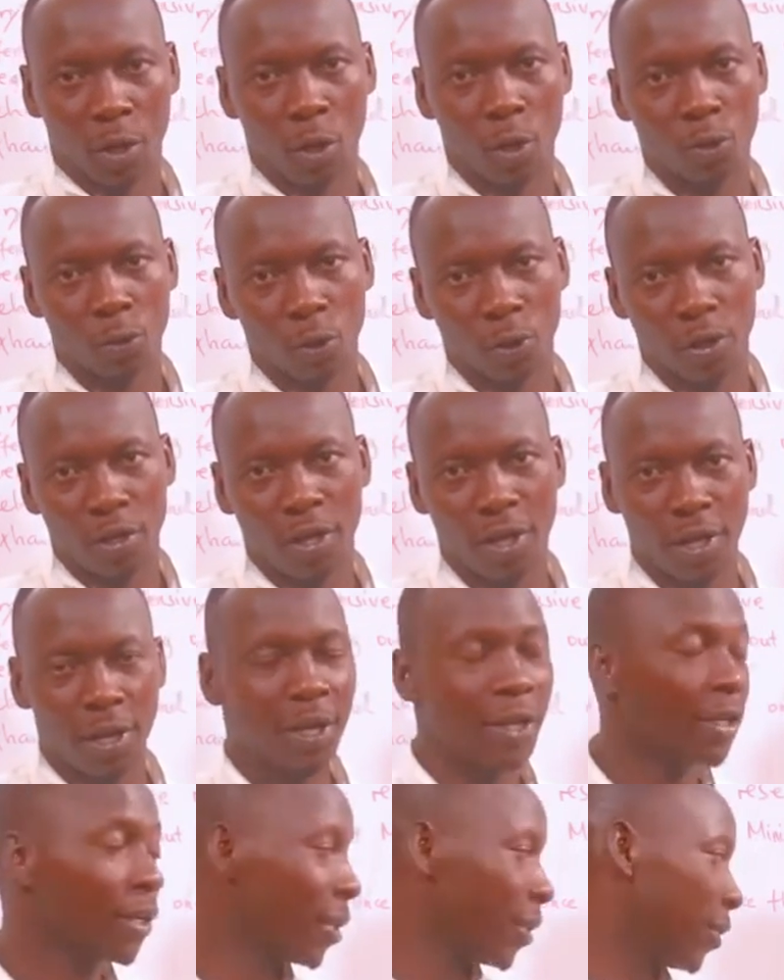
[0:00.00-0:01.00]
Also in the
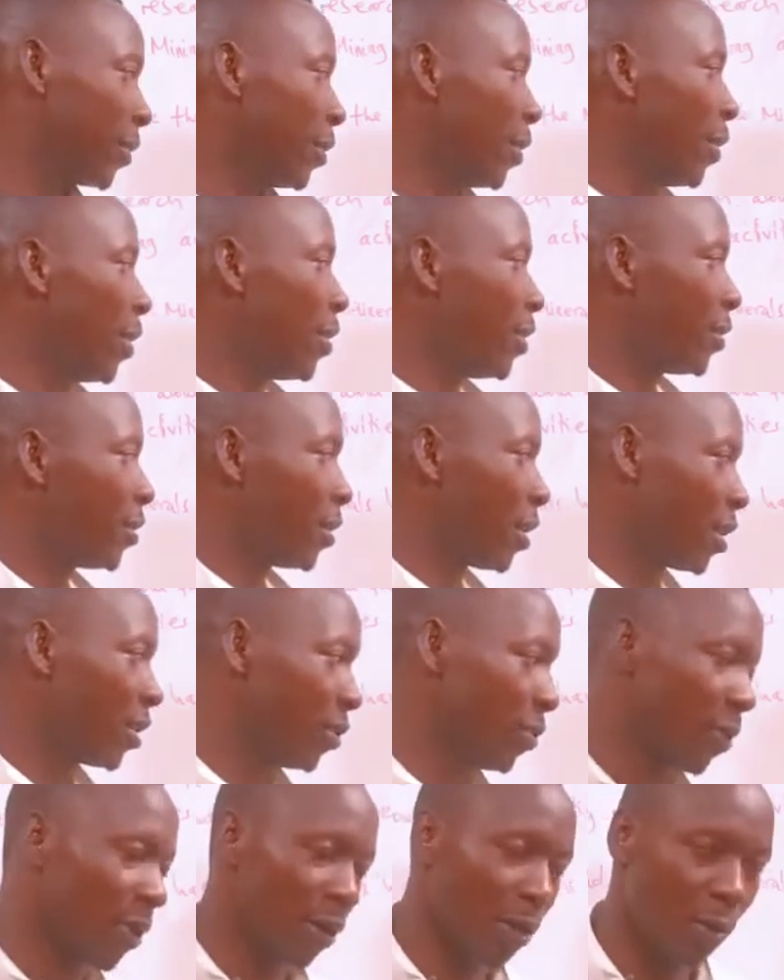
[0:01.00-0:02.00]
industry, this
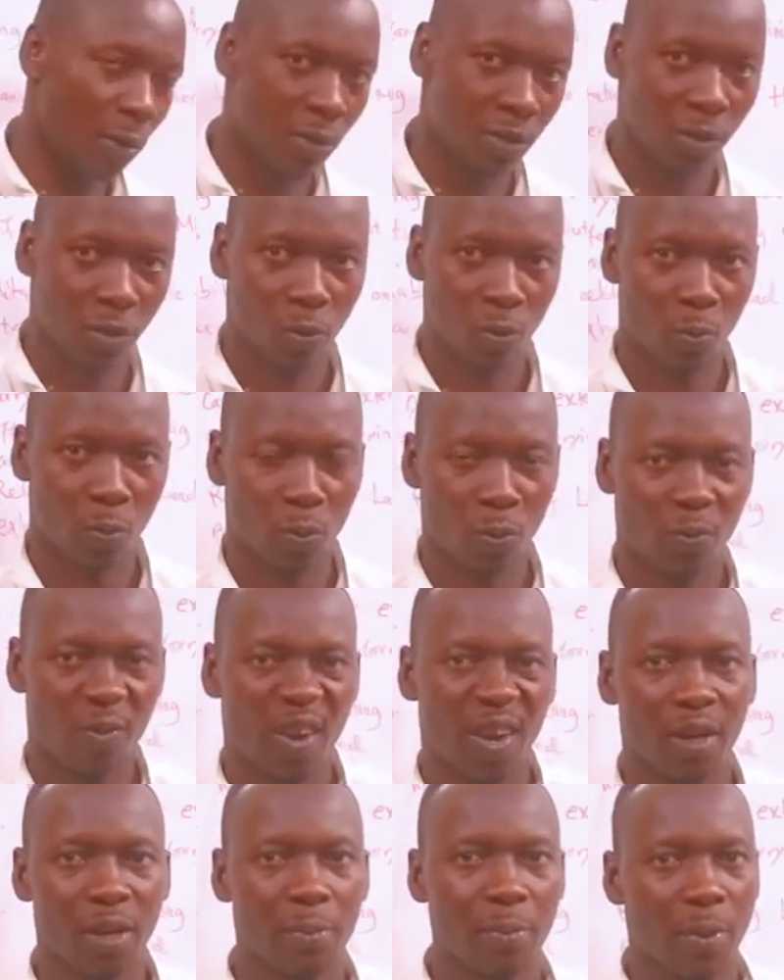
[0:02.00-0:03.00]
has been used to
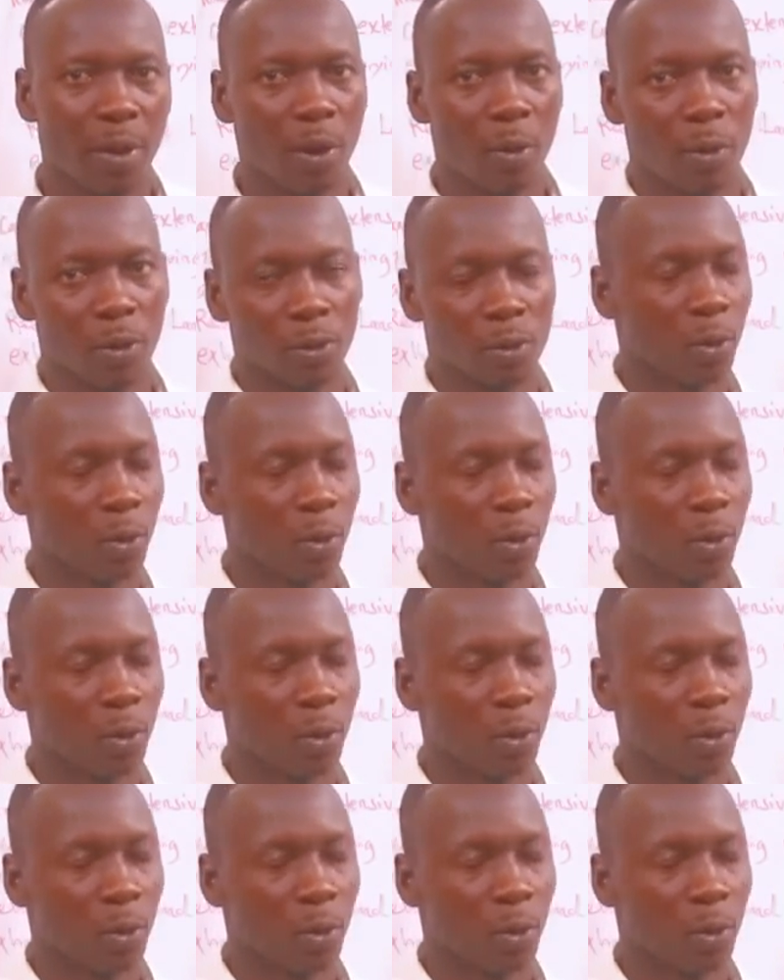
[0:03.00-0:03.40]
provide power.